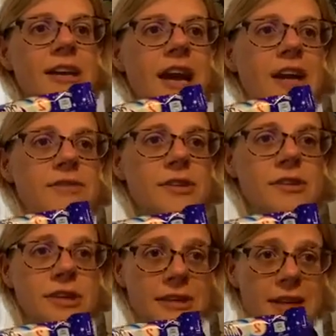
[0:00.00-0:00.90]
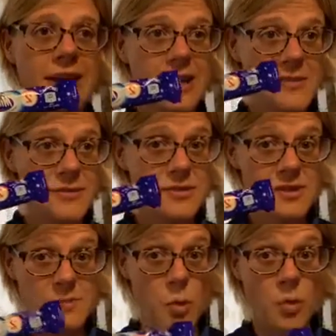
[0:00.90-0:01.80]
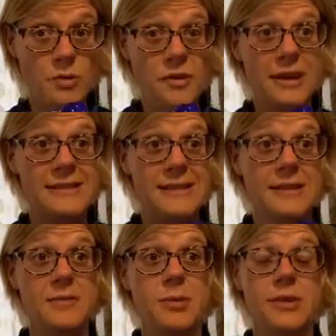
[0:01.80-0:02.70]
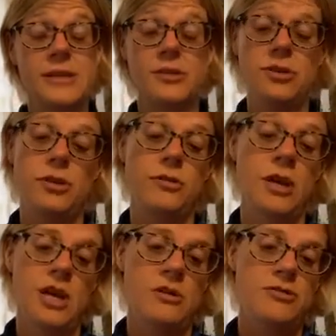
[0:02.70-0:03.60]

you have to look at the even smaller writing than the 0.2